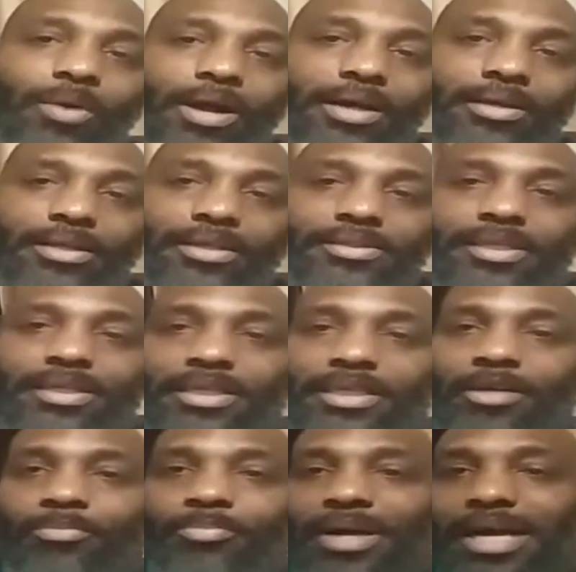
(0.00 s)
honors to the
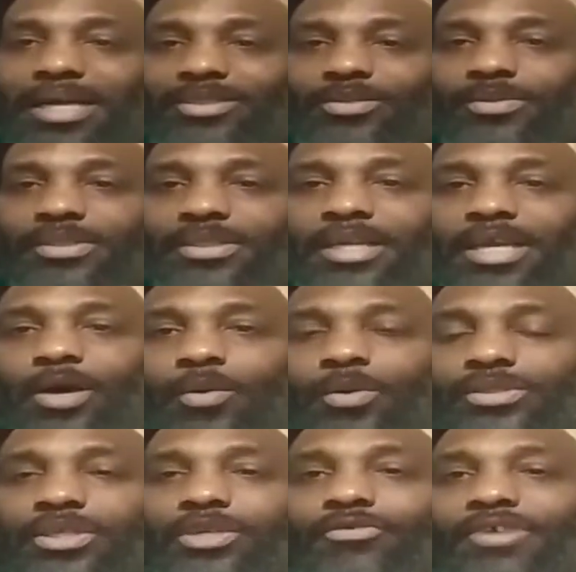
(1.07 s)
apostles and the
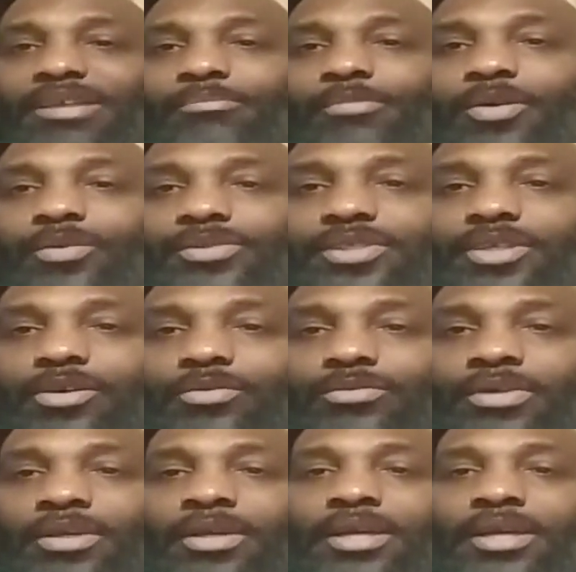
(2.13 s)
elders of Great Millstone,